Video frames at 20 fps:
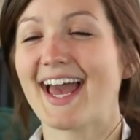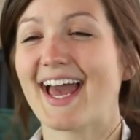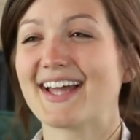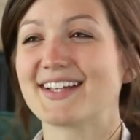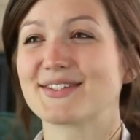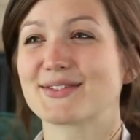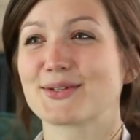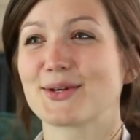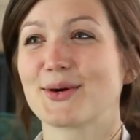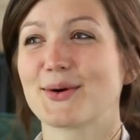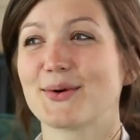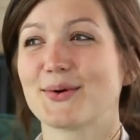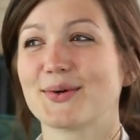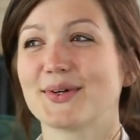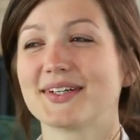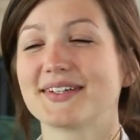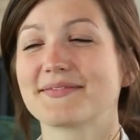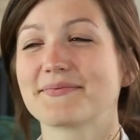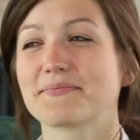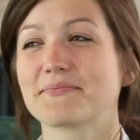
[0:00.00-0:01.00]
And
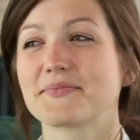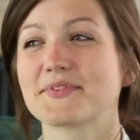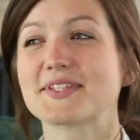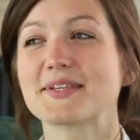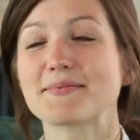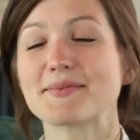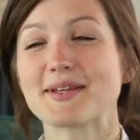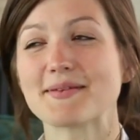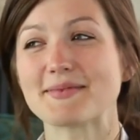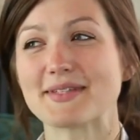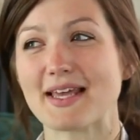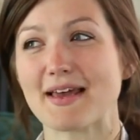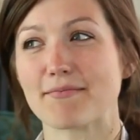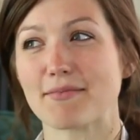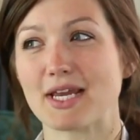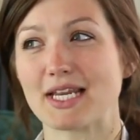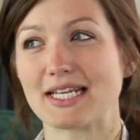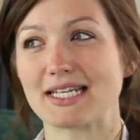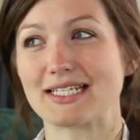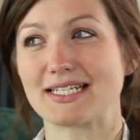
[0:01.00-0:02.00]
so sometimes that
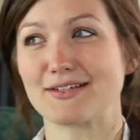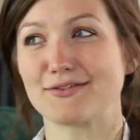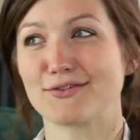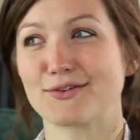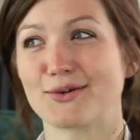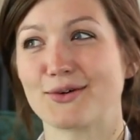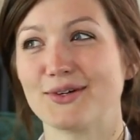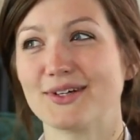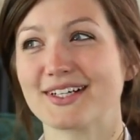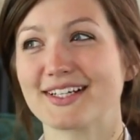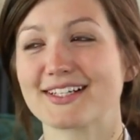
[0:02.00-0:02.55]
made it difficult,